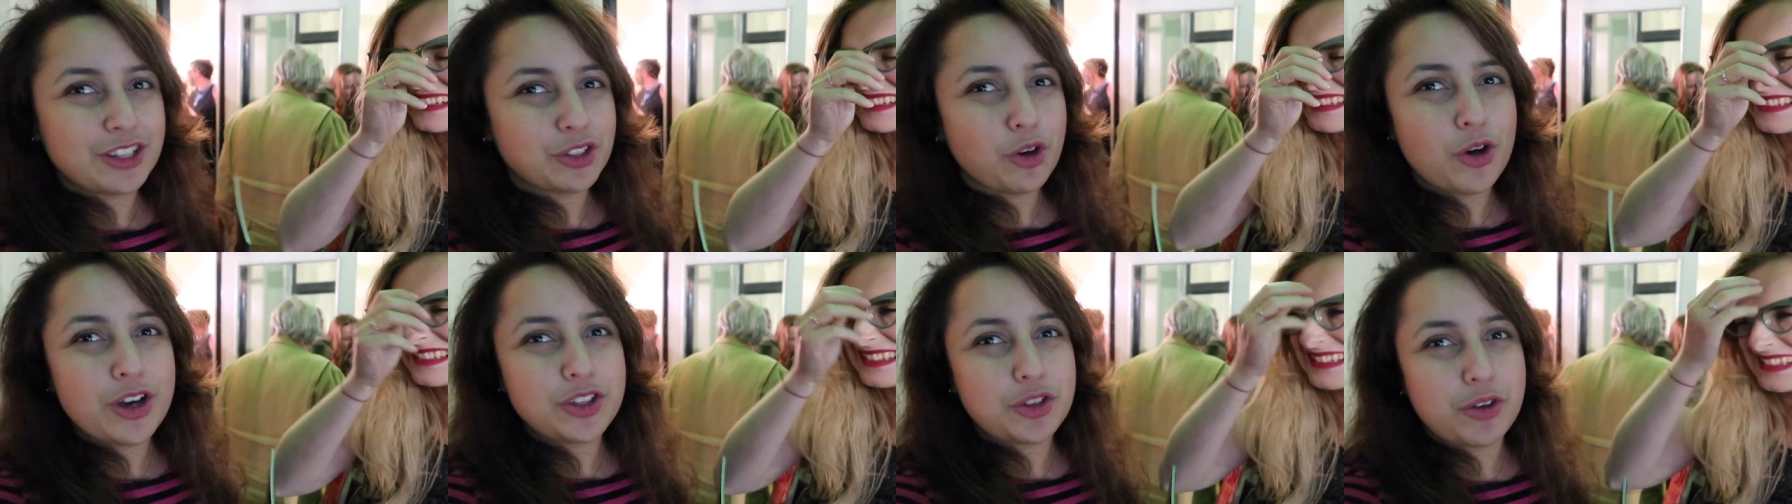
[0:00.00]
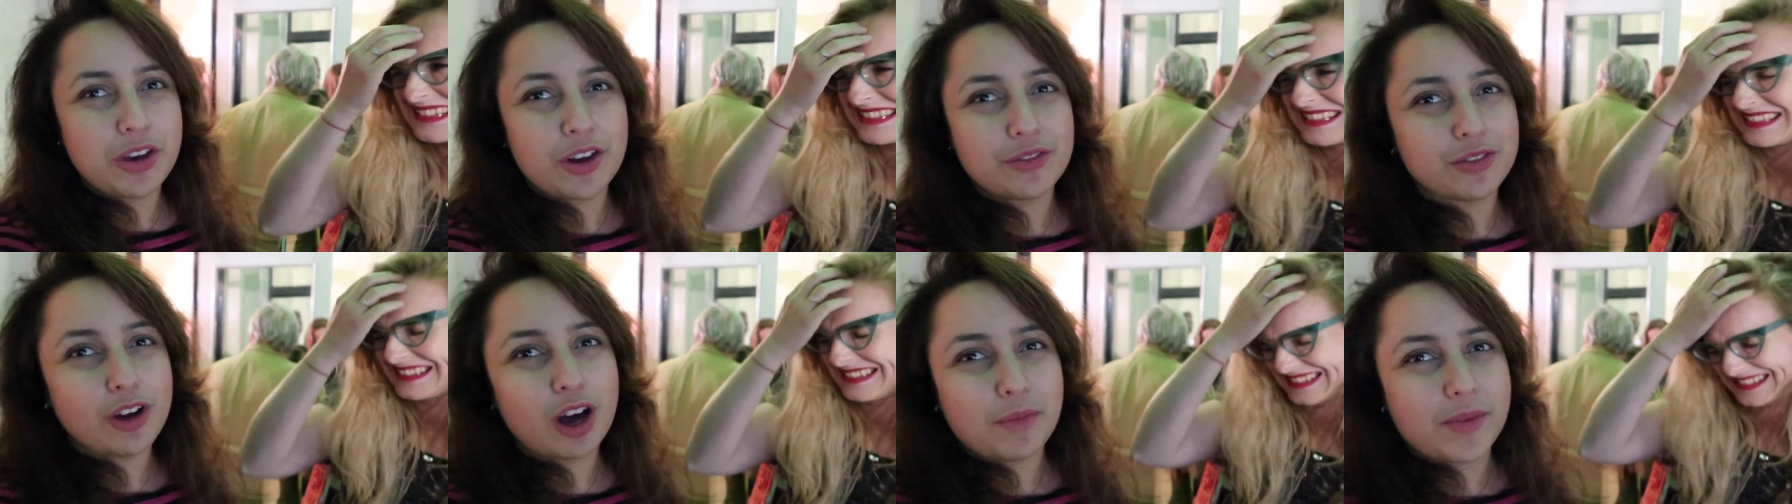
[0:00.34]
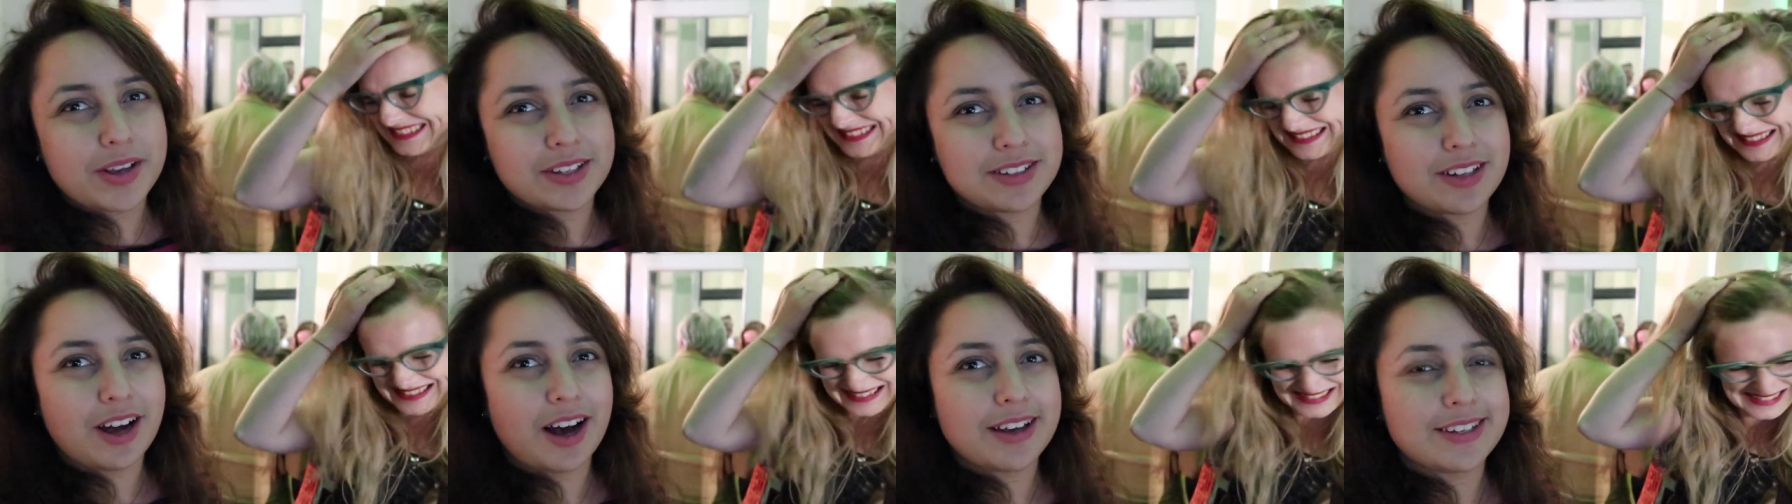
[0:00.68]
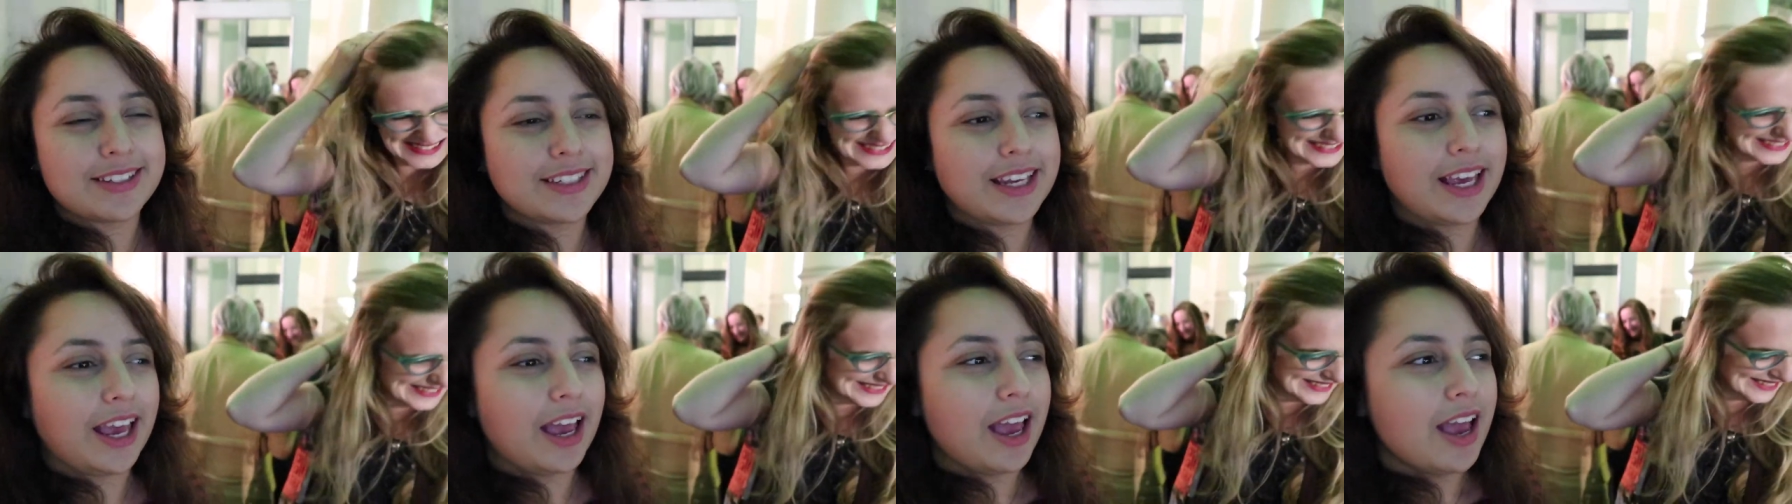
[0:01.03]
I saw it doing Vlogmas
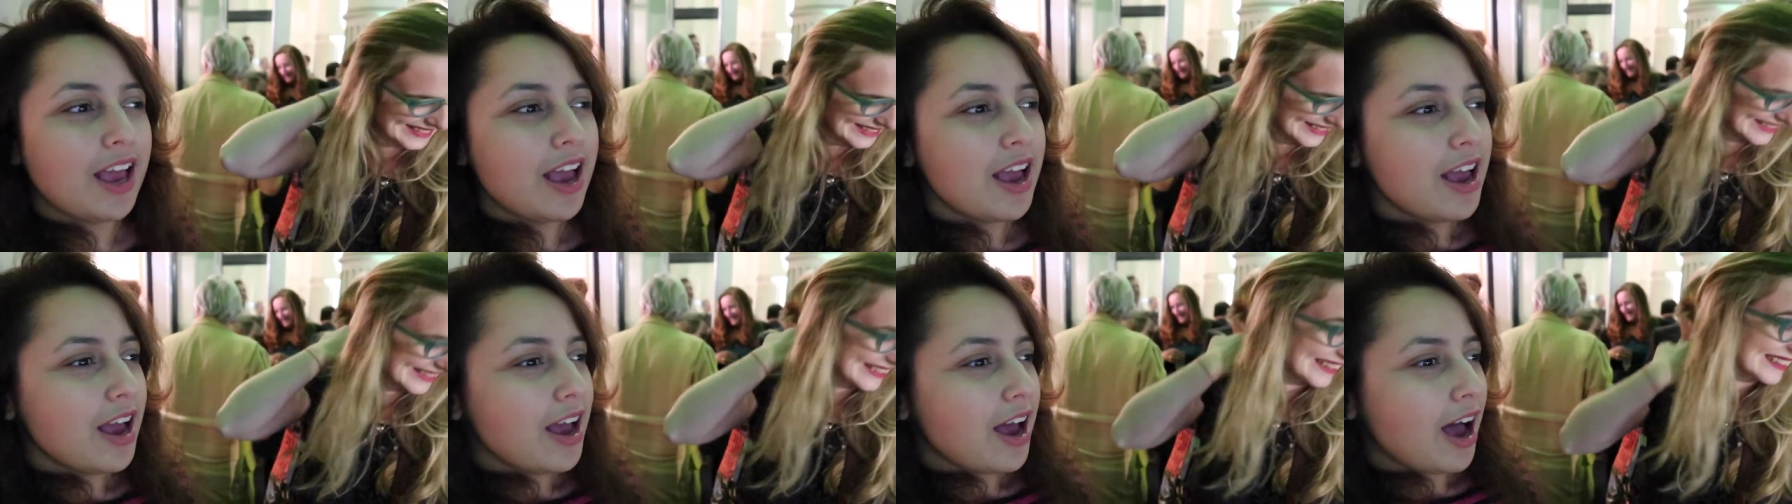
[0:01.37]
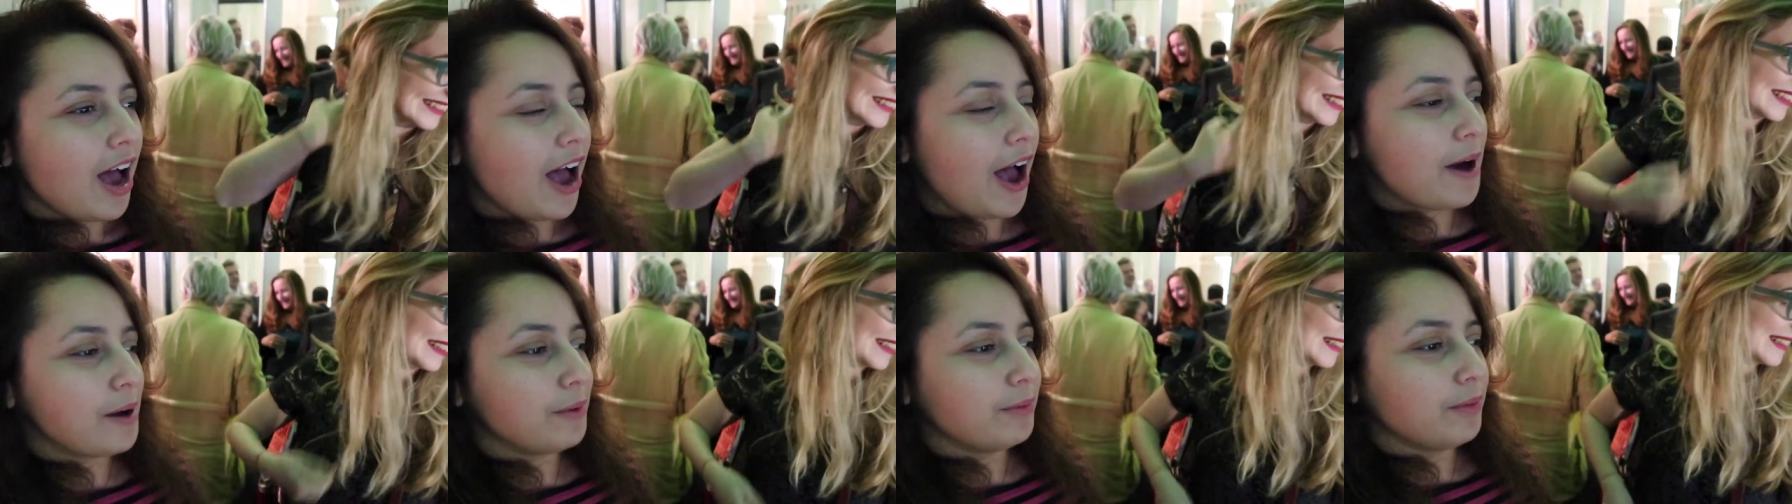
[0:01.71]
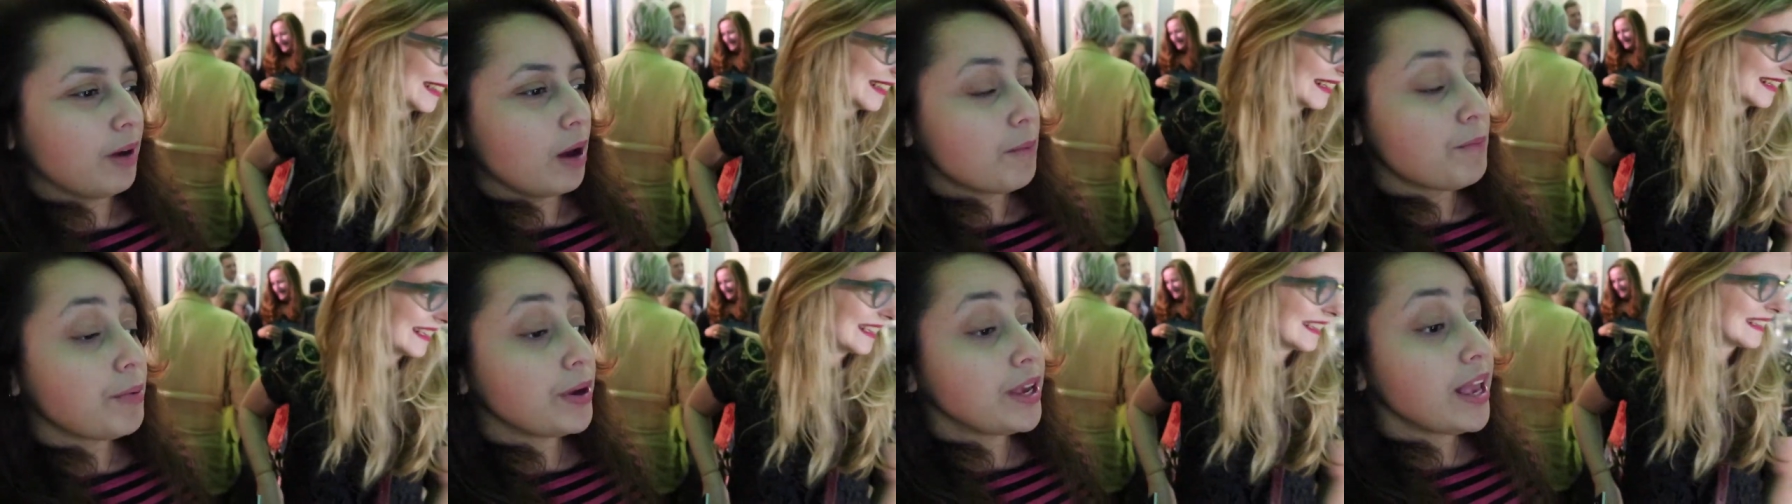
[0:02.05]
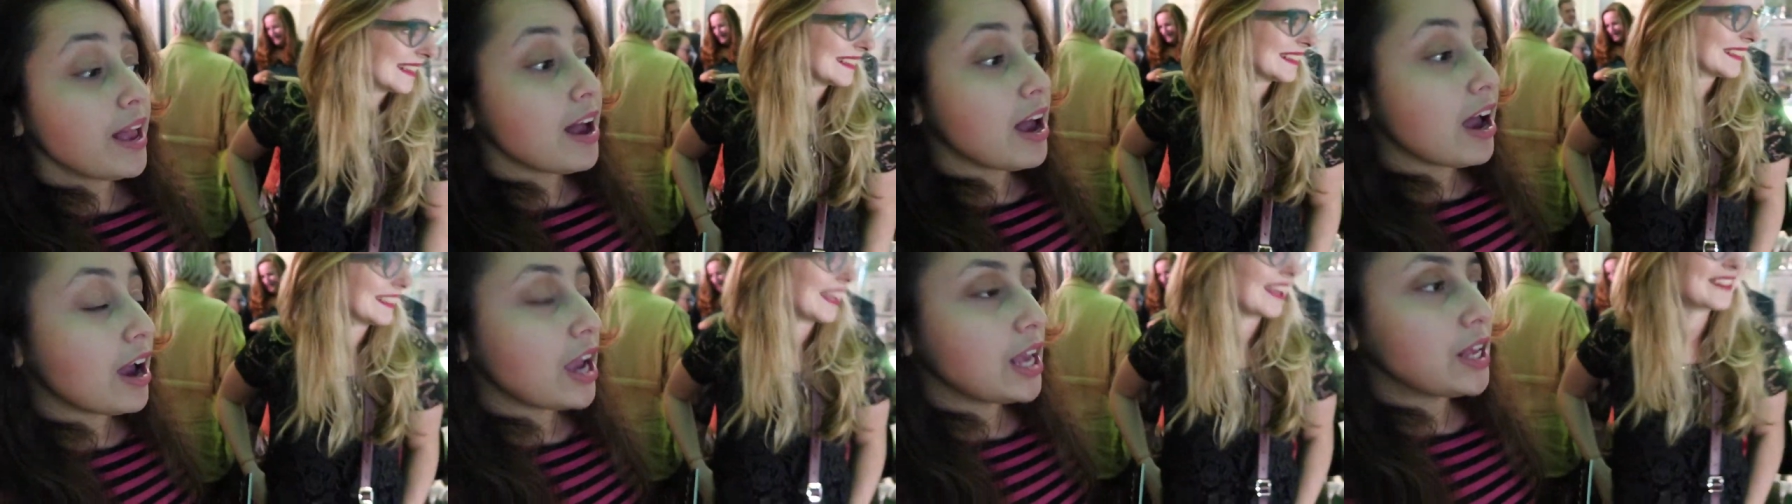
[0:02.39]
last year. But
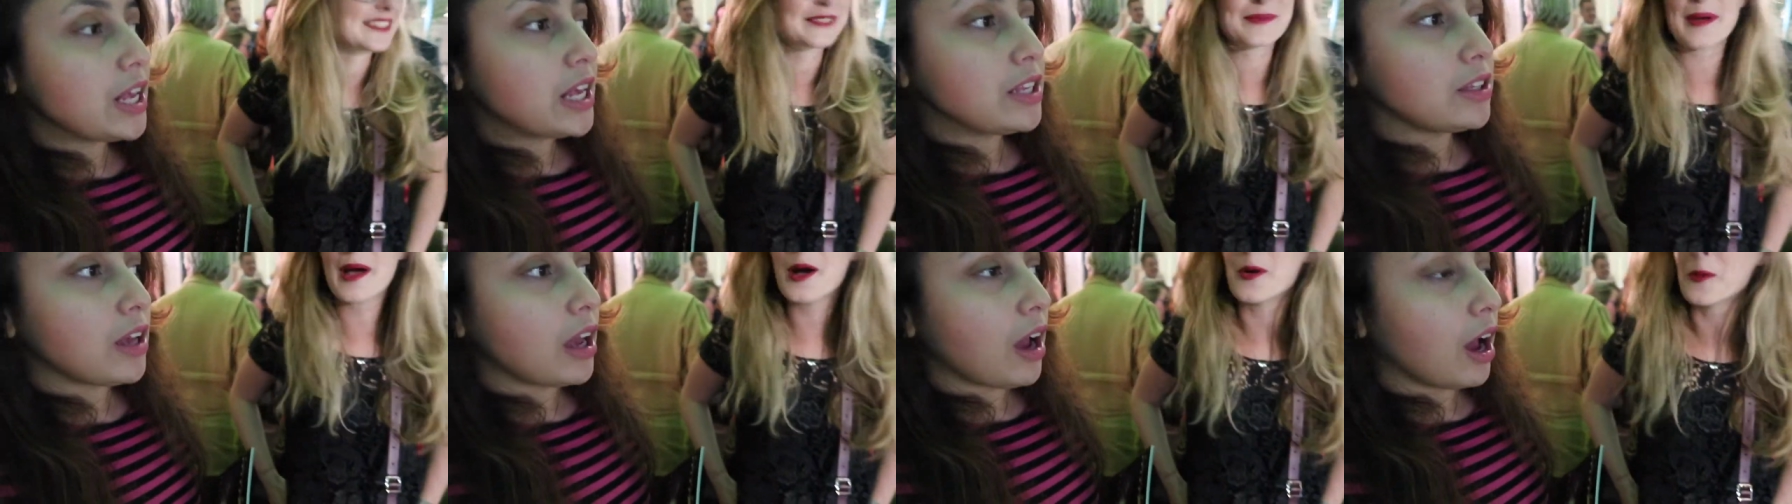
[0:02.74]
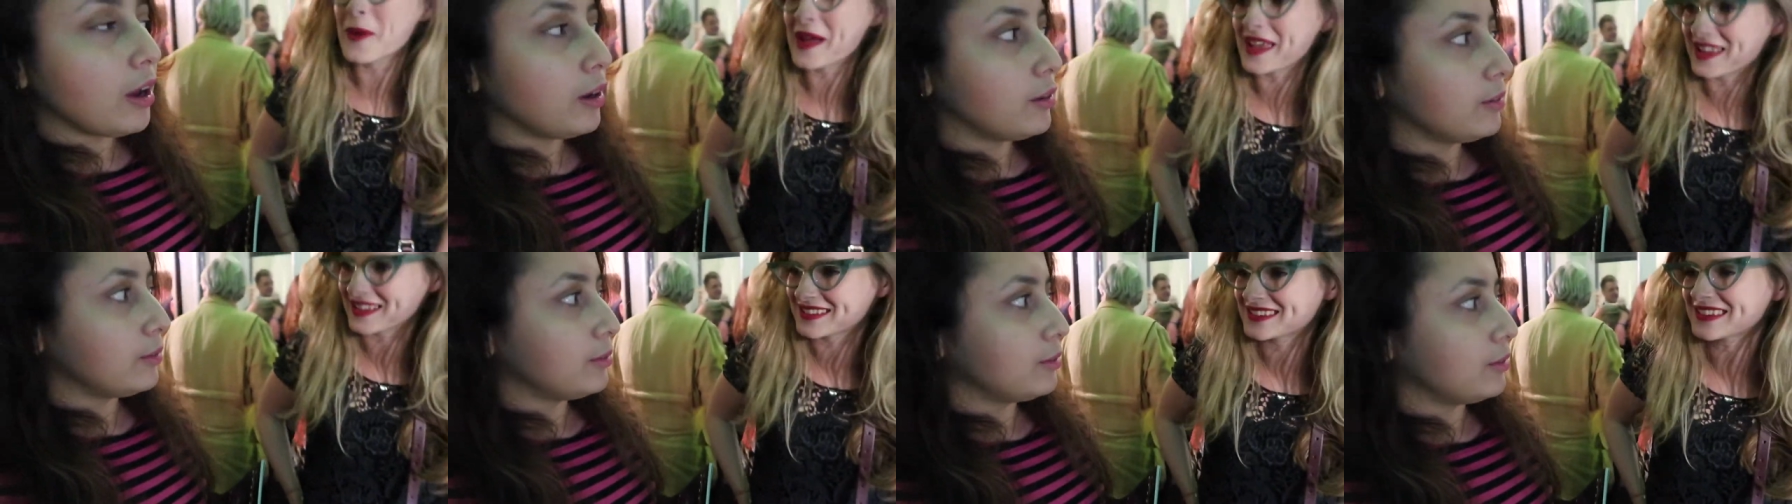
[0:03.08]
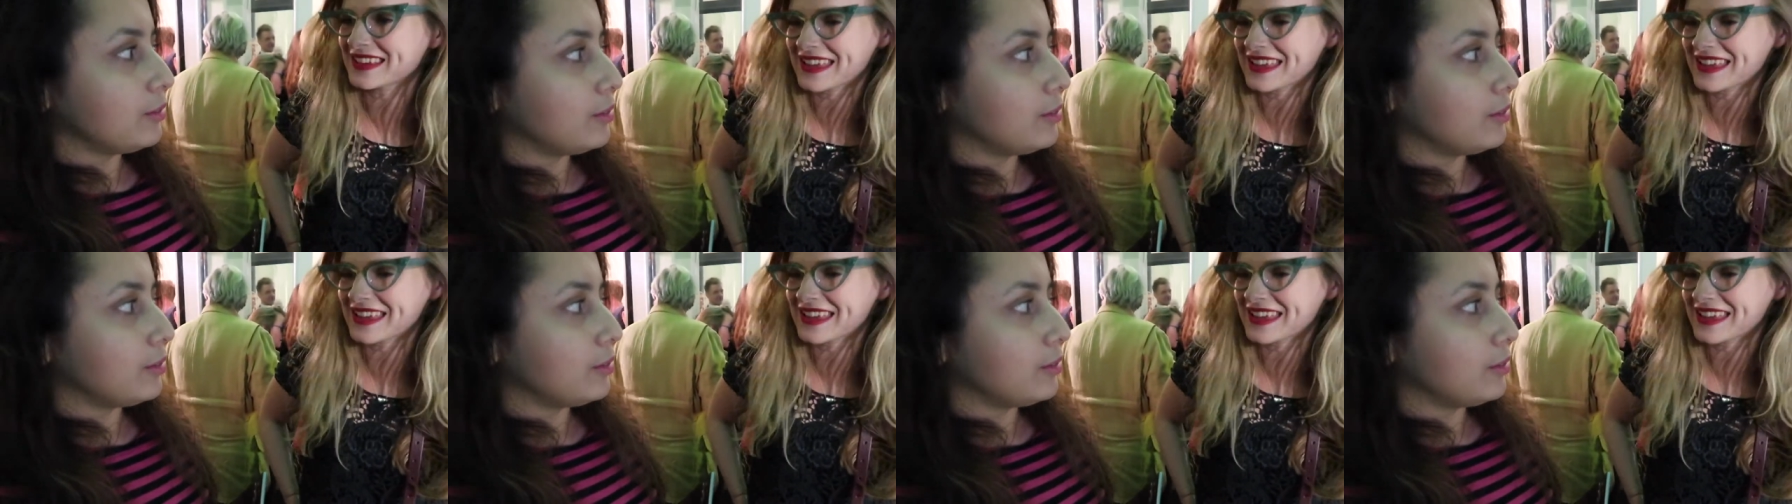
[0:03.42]
yeah, it's about wigs.